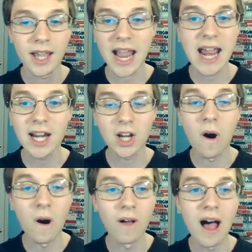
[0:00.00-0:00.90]
Kanan
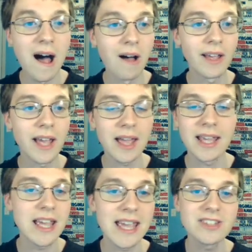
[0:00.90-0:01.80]
Carlisle,
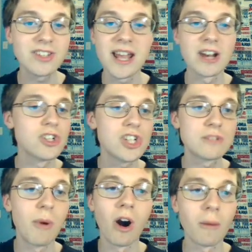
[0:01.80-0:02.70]
he's an energy
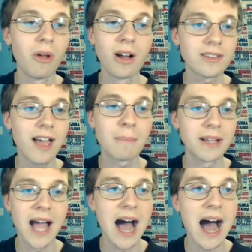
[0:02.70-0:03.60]
spark plug type of
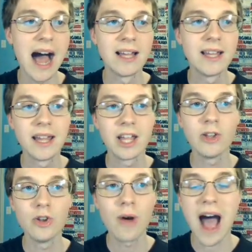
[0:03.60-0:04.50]
guy
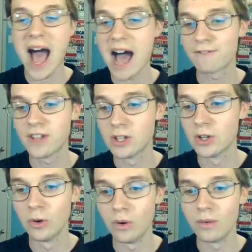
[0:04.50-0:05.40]
who I
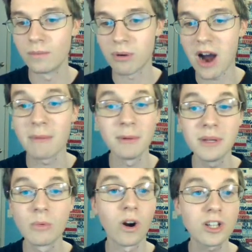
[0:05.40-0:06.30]
feel probably
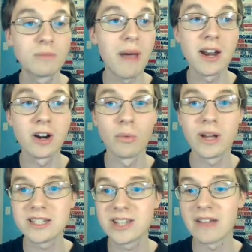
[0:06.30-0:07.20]
works better when
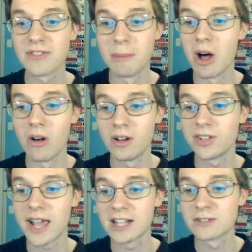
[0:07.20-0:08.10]
he's got the ball in his
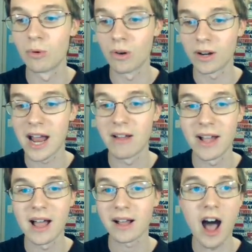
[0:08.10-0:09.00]
hands more. Kind of like
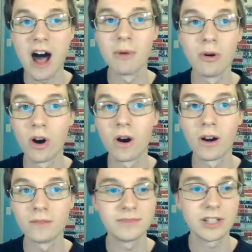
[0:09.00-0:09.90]
a combo
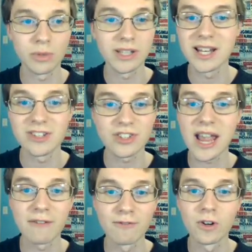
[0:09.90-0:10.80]
guard. That's what he did at
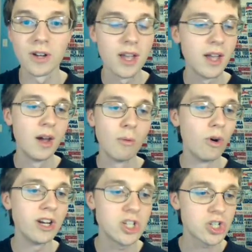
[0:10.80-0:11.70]
Stanford.
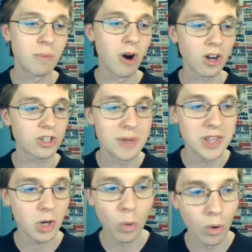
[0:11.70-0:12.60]
Woody just parks him in the
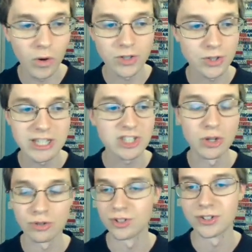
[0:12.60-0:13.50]
corner, so he's
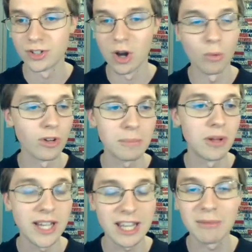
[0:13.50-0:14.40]
useless. So don't really
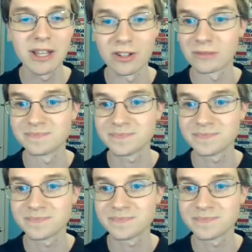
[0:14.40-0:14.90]
play him either.